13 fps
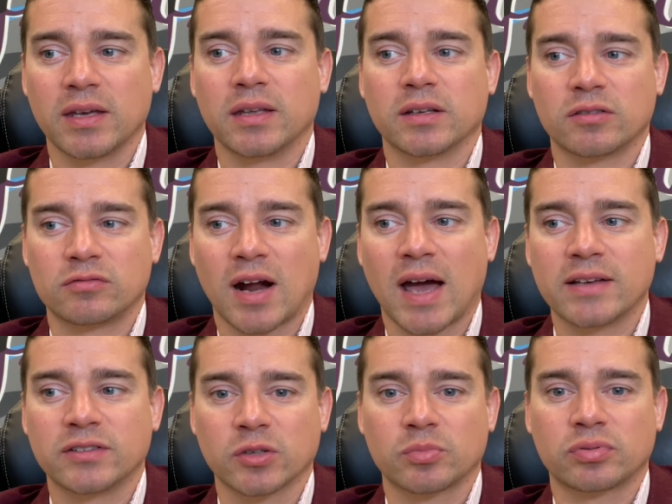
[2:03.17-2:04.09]
in the
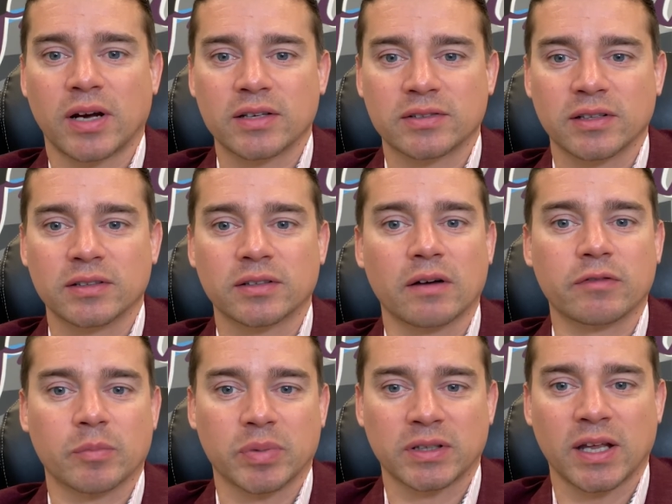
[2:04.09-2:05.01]
rising prices of
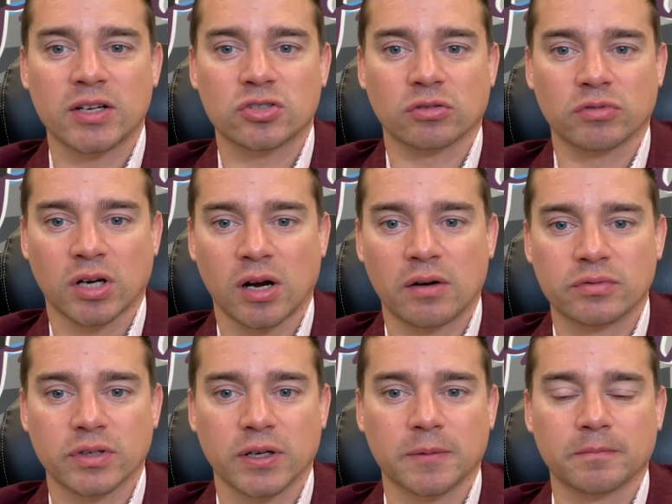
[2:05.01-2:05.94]
a potential
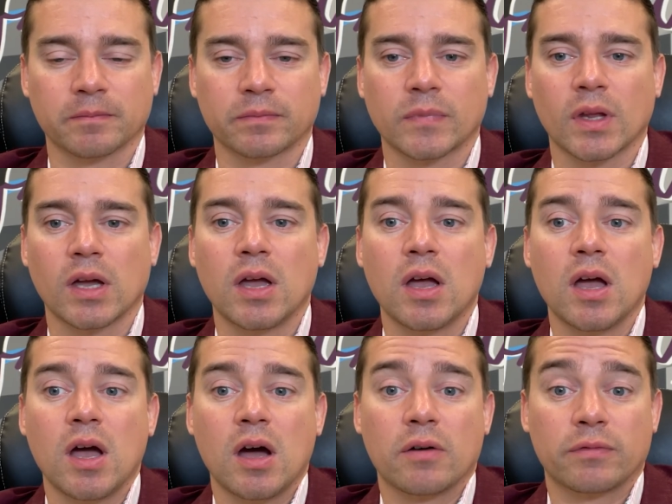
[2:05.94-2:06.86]
recovery.
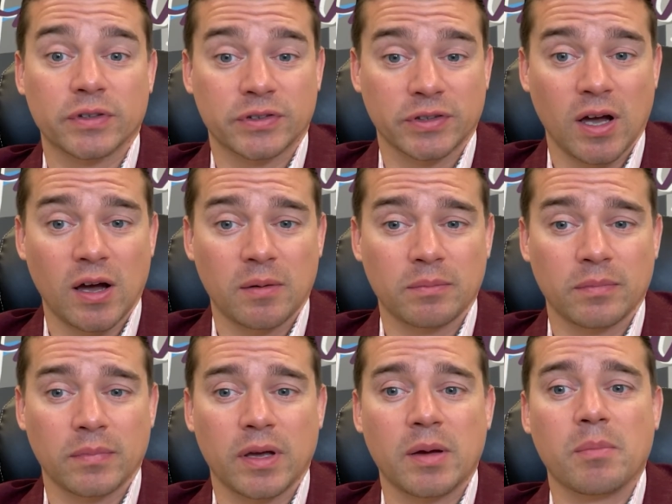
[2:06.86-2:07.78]
For
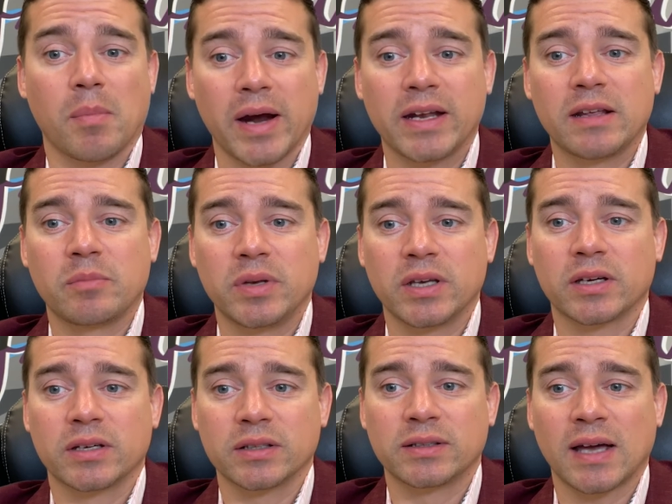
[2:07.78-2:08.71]
some, it might even be a
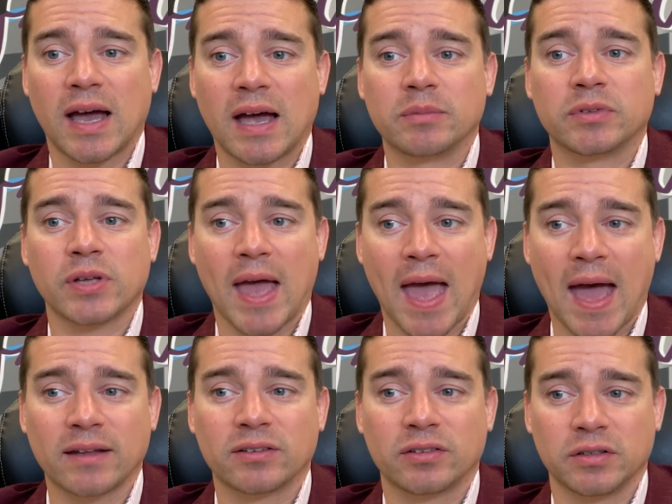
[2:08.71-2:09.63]
good time to
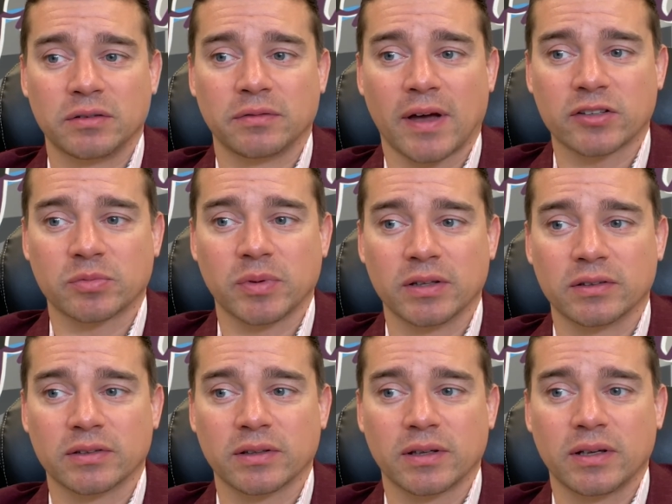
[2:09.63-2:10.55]
add to your
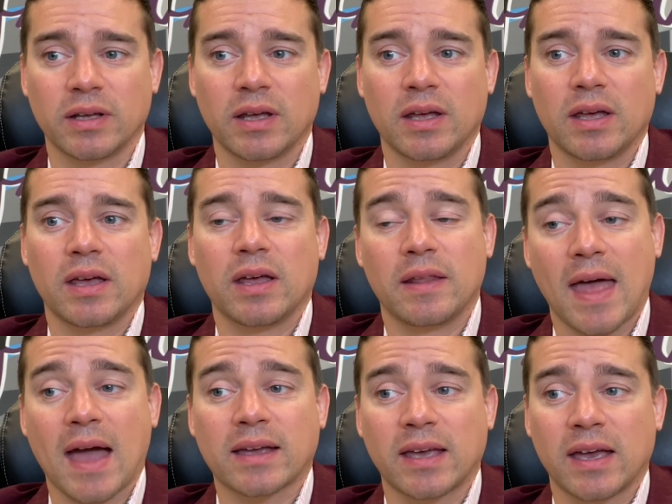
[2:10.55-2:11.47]
investments. In
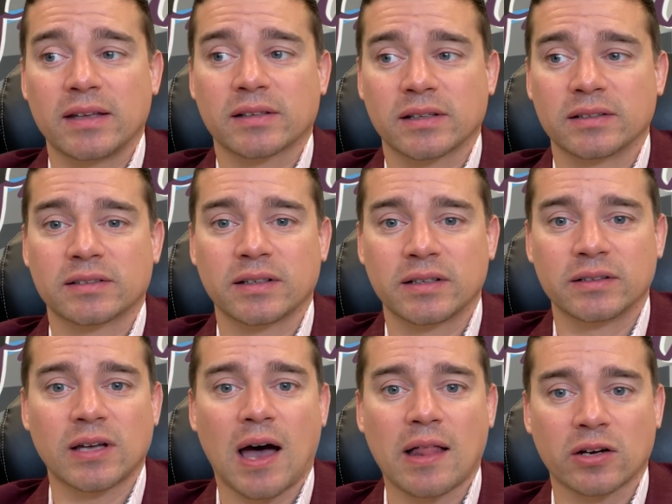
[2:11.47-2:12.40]
that case, consider
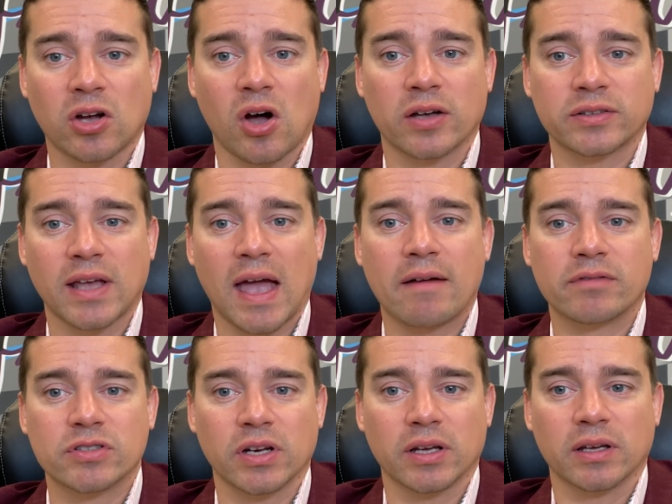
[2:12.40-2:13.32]
dollar cost
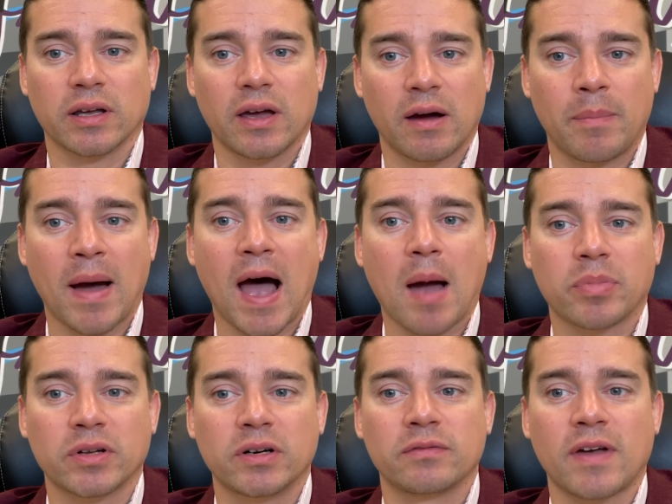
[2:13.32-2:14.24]
averaging, a
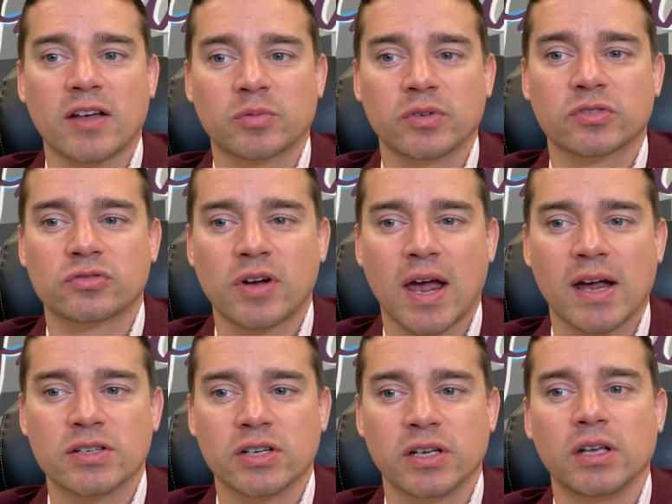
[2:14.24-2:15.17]
popular investment
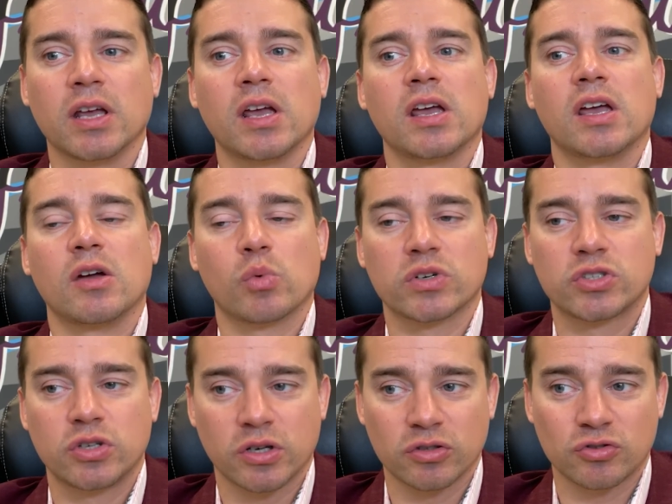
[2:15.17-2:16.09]
strategy in
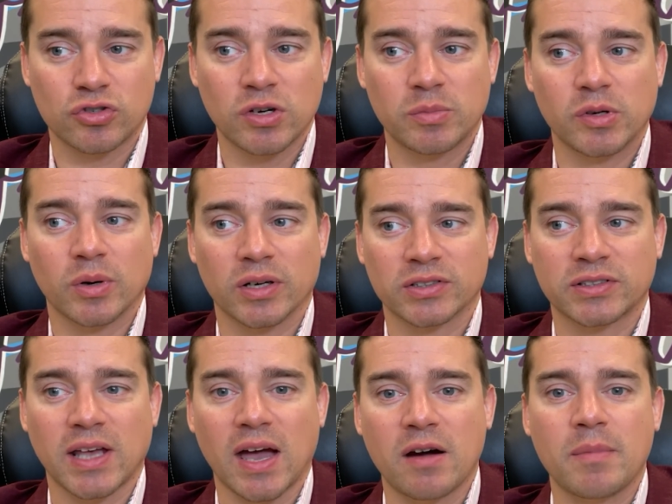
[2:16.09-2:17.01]
which you contribute a
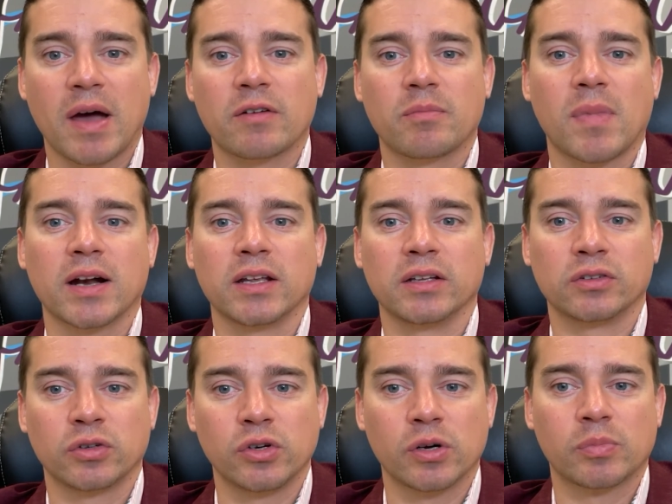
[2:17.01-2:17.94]
set amount of money
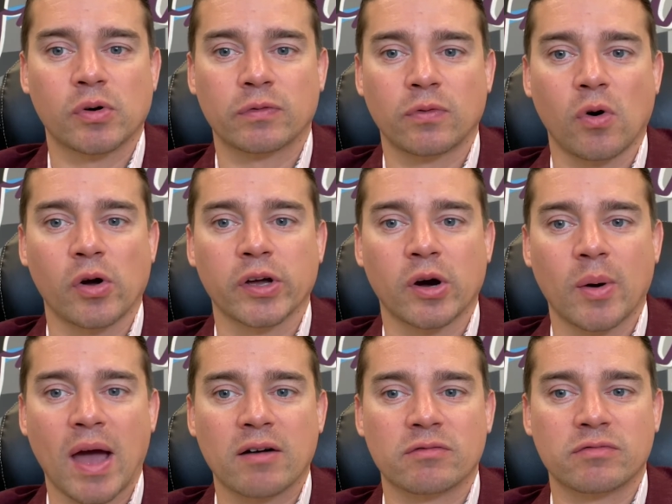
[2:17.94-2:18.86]
to your
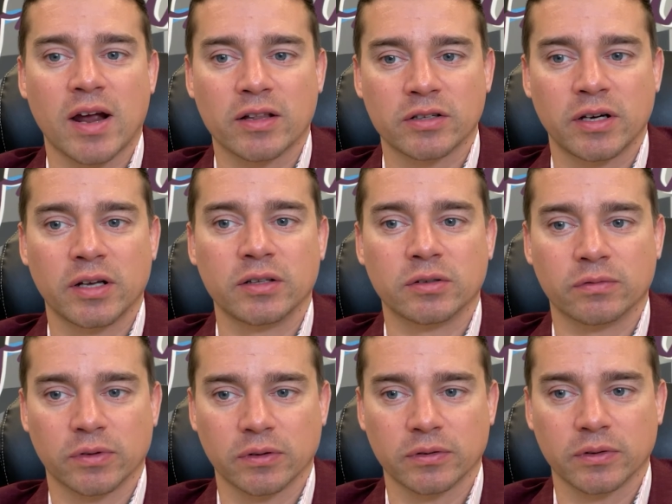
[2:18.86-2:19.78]
portfolio at regular
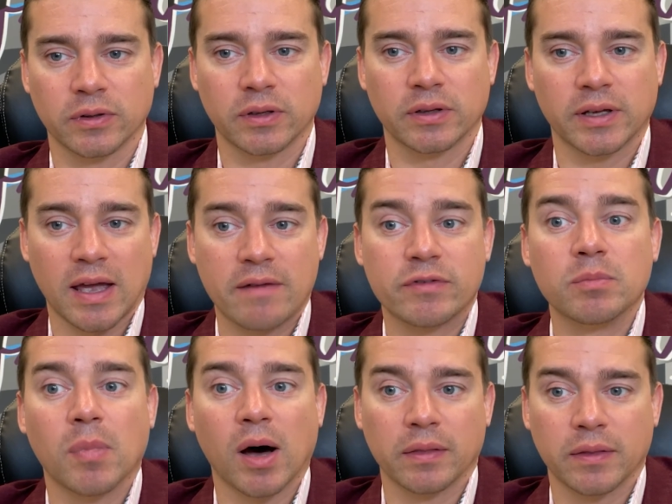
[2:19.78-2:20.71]
intervals, like every
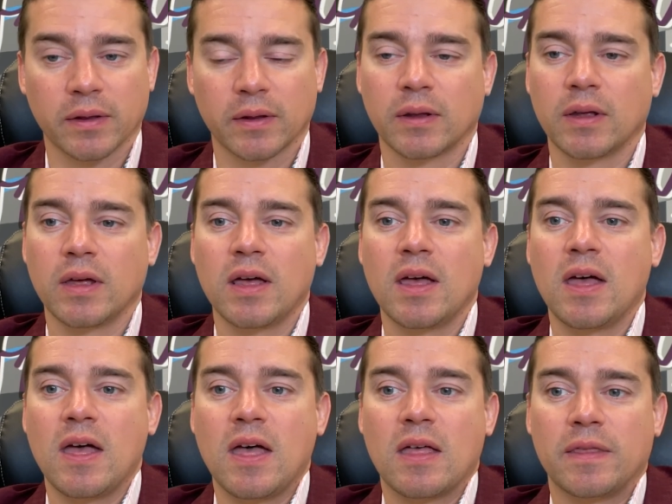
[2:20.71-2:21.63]
month.
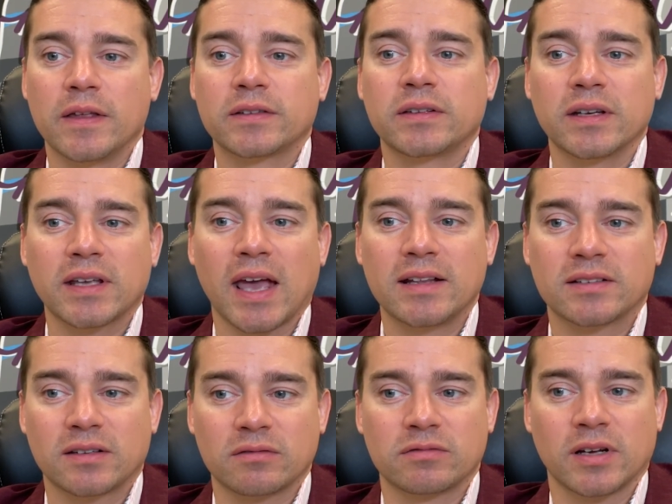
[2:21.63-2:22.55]
This
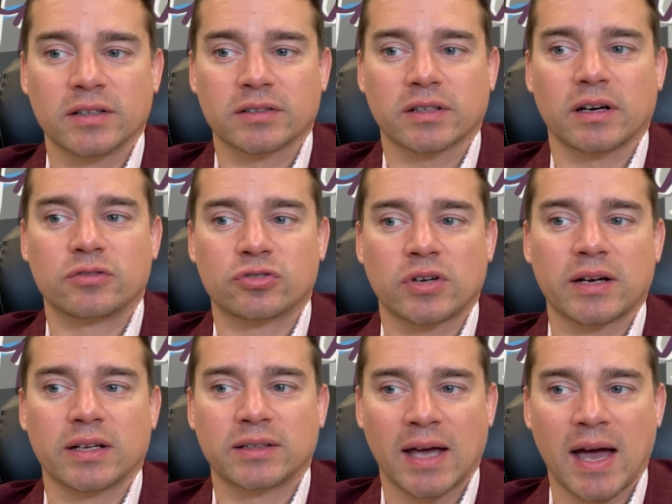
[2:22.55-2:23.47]
negates the risk of
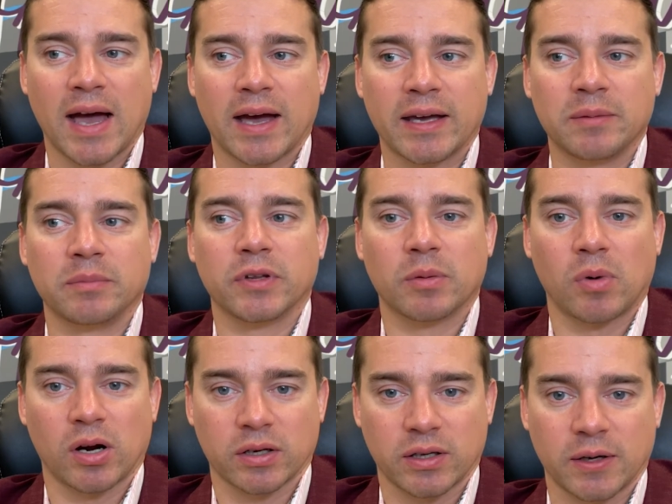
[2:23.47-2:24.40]
trying to time the
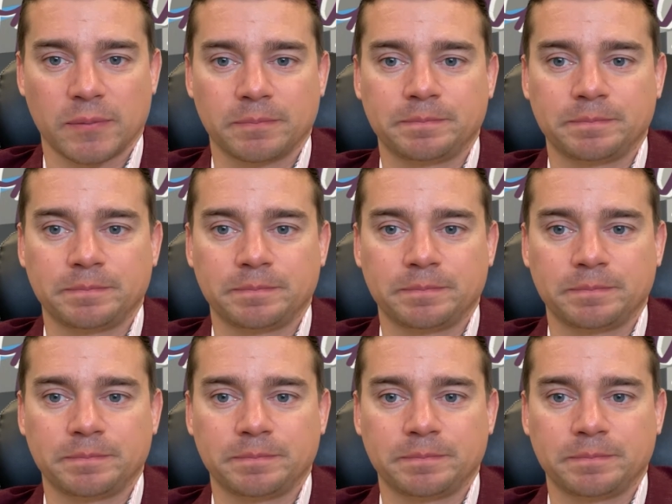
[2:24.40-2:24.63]
market.